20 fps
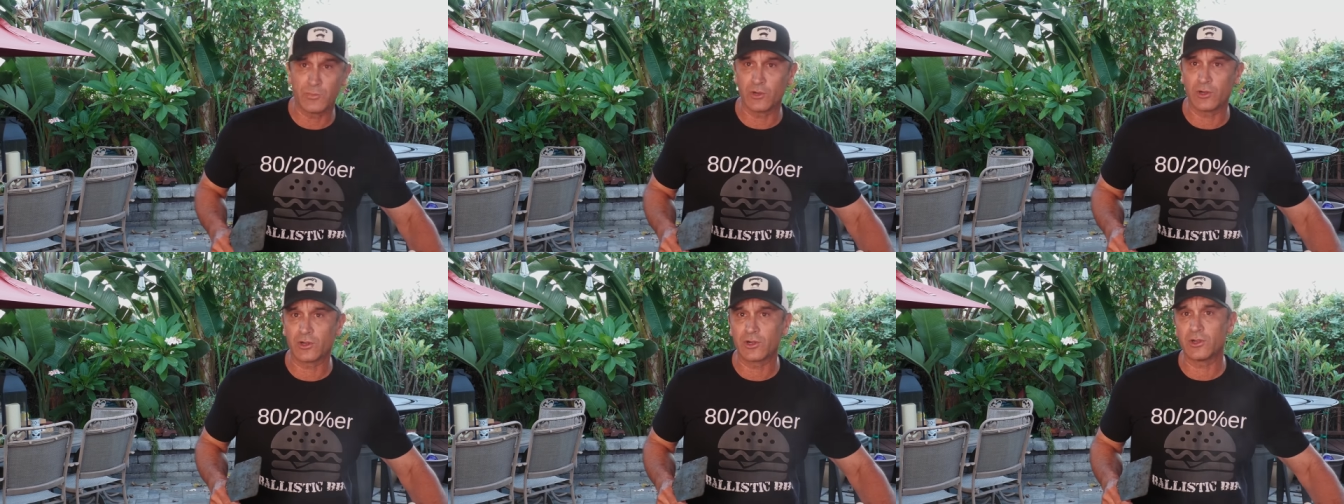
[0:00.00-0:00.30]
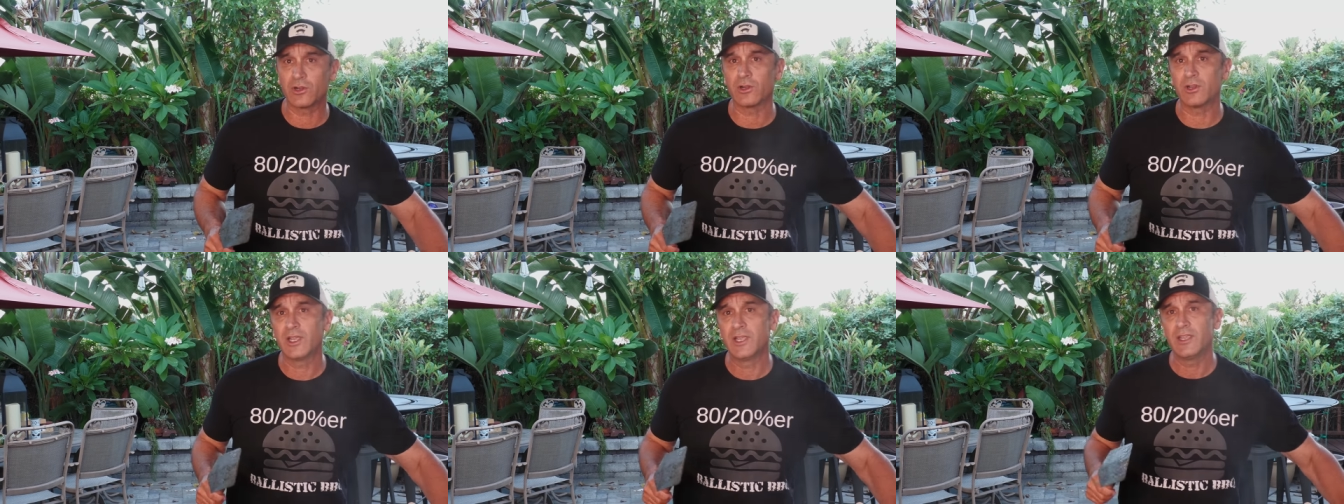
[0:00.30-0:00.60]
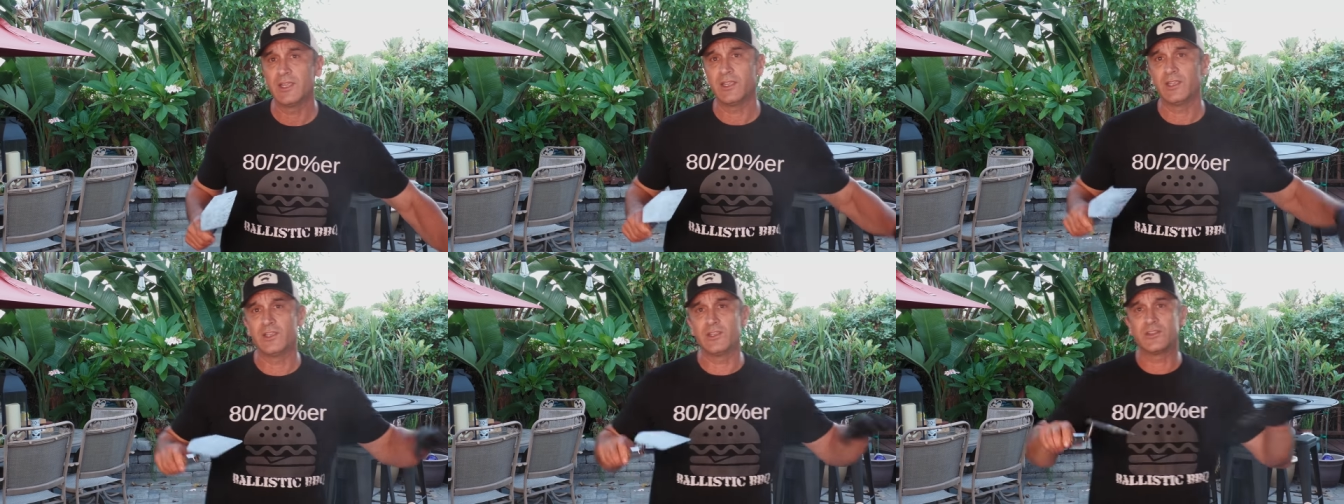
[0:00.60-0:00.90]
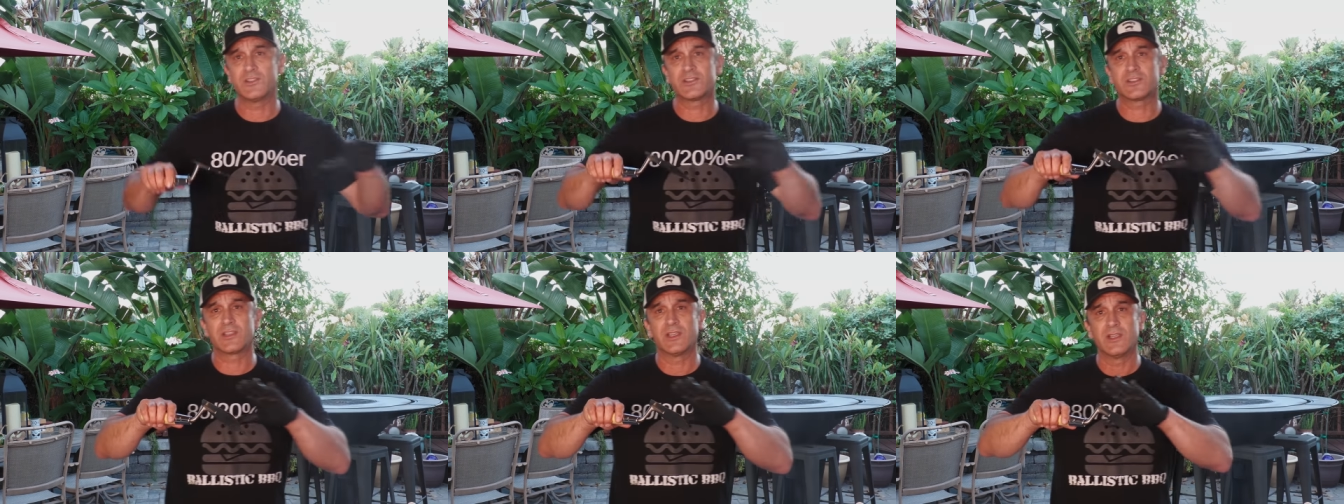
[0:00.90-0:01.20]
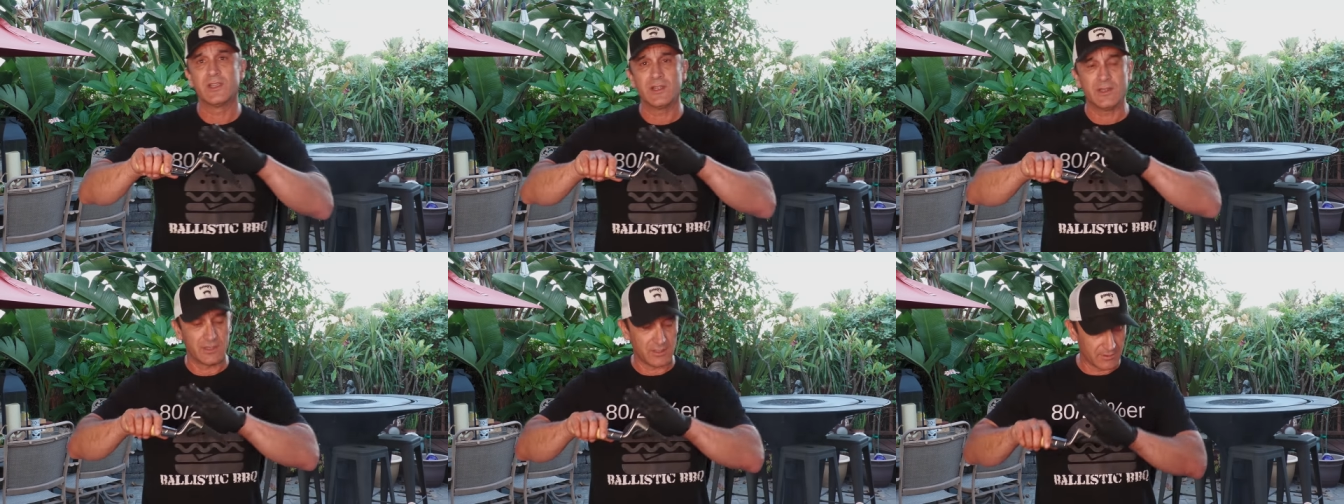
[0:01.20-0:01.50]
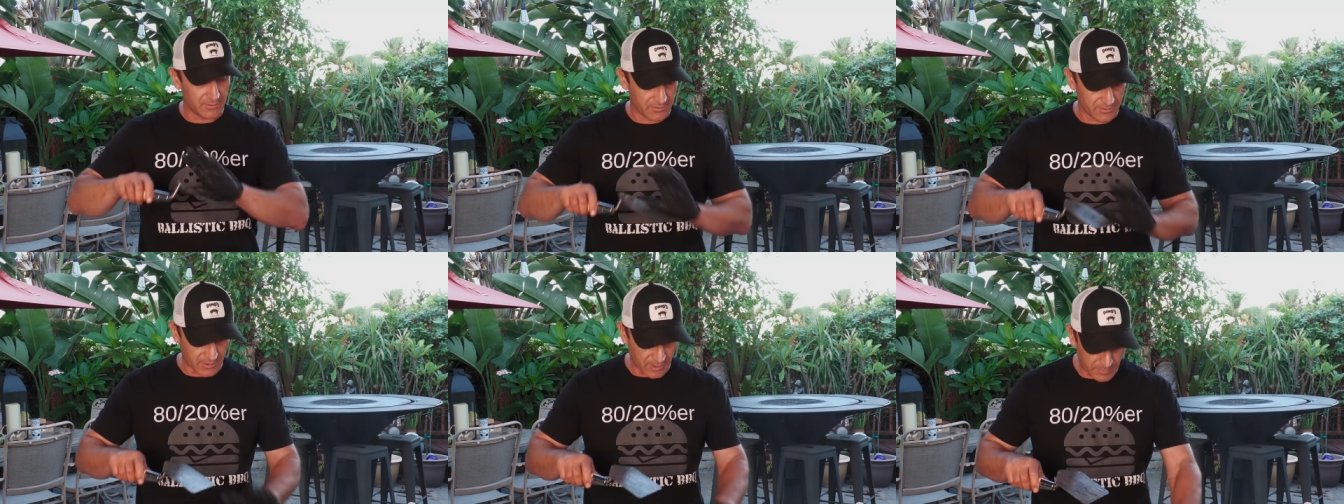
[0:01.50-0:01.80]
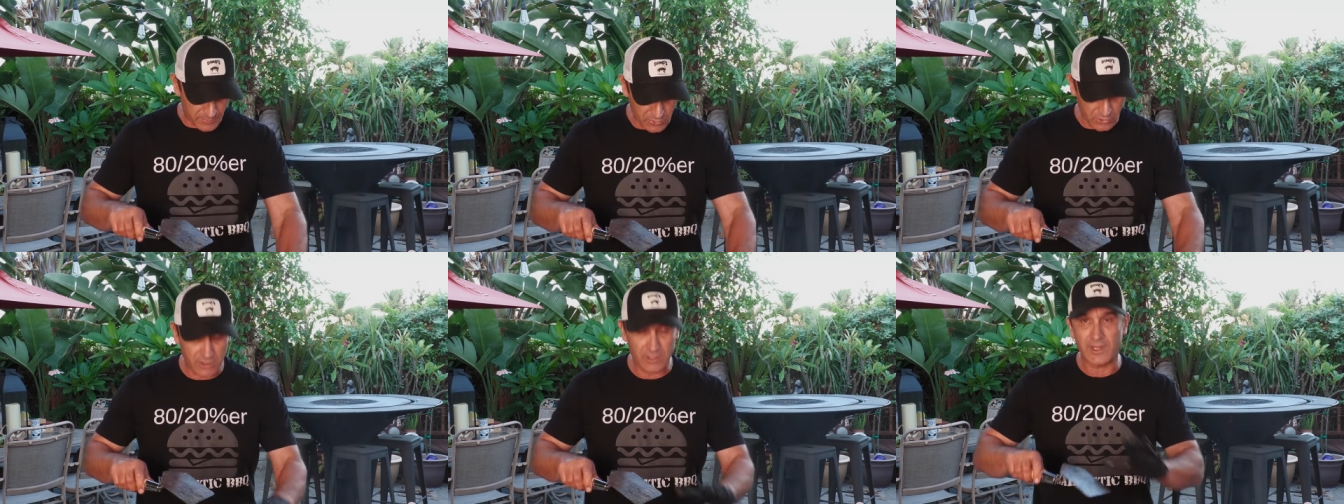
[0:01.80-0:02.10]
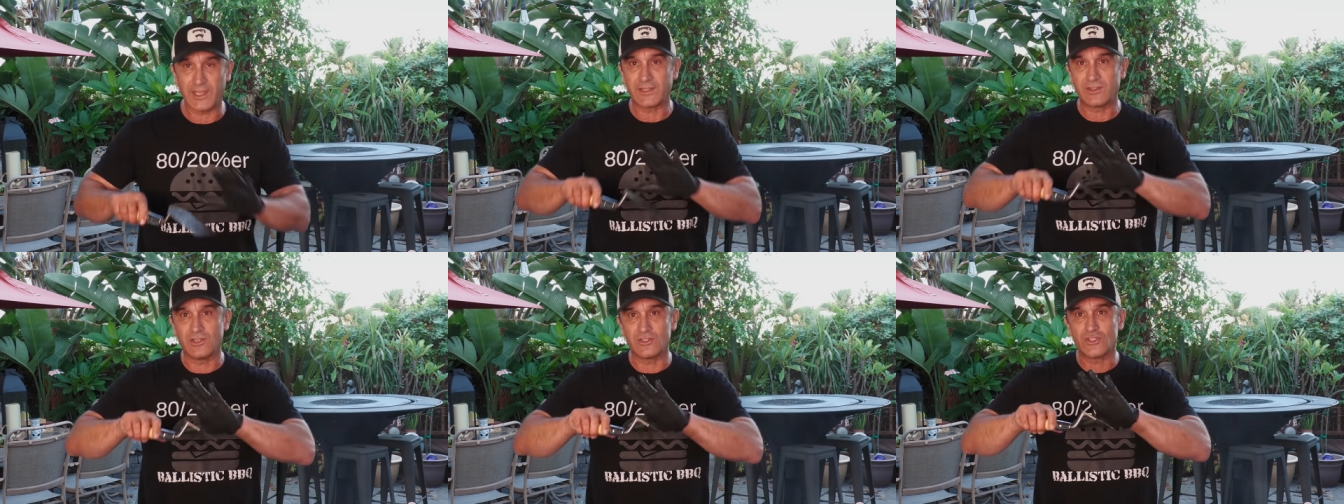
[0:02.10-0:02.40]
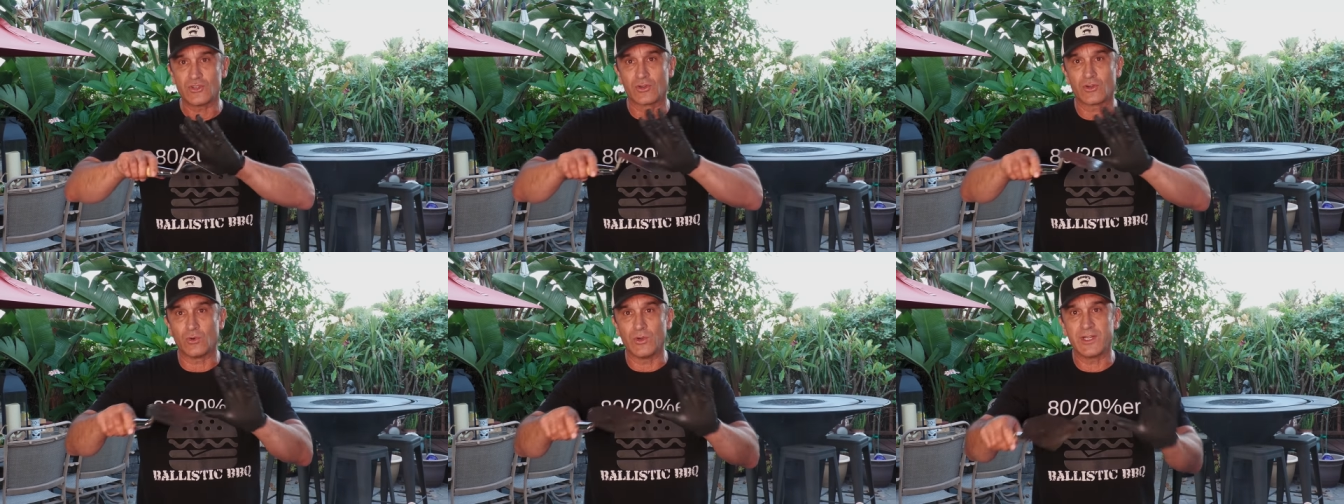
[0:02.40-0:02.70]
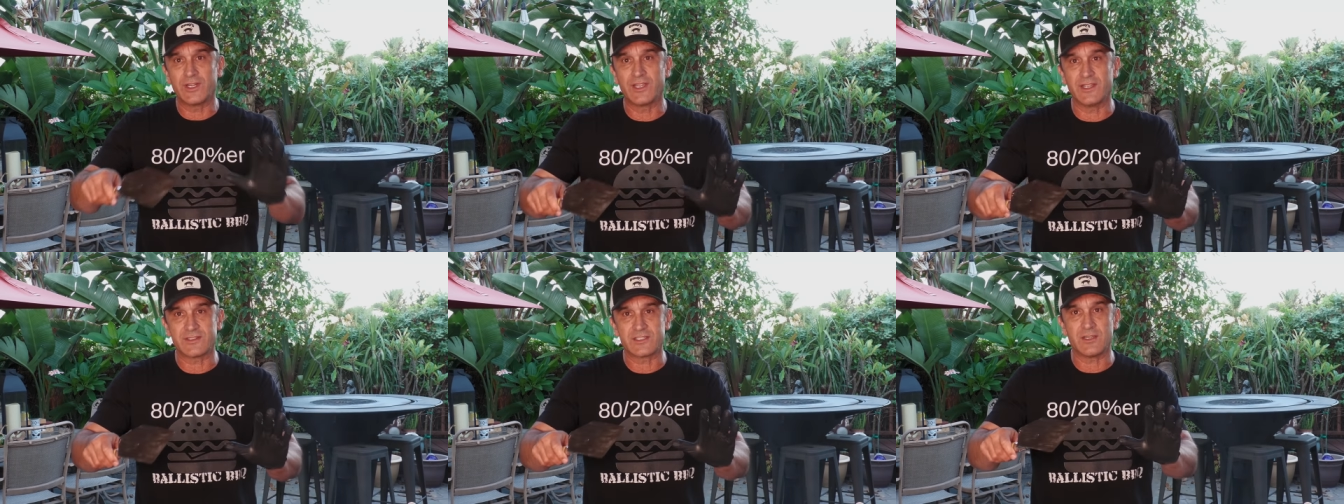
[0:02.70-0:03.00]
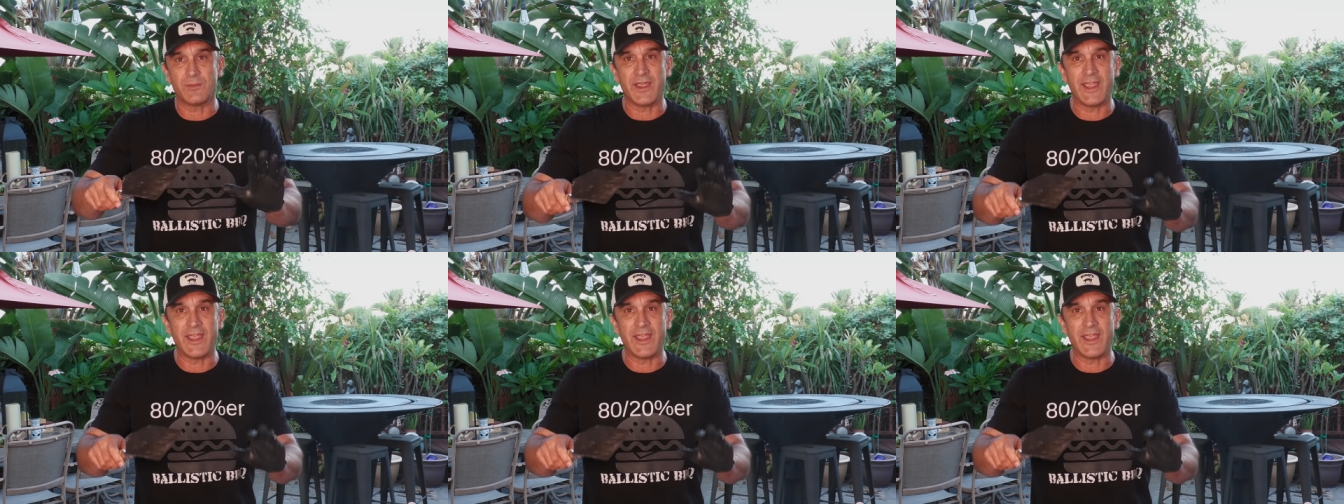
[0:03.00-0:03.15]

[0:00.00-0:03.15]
burger is a burger like this, you're going to get some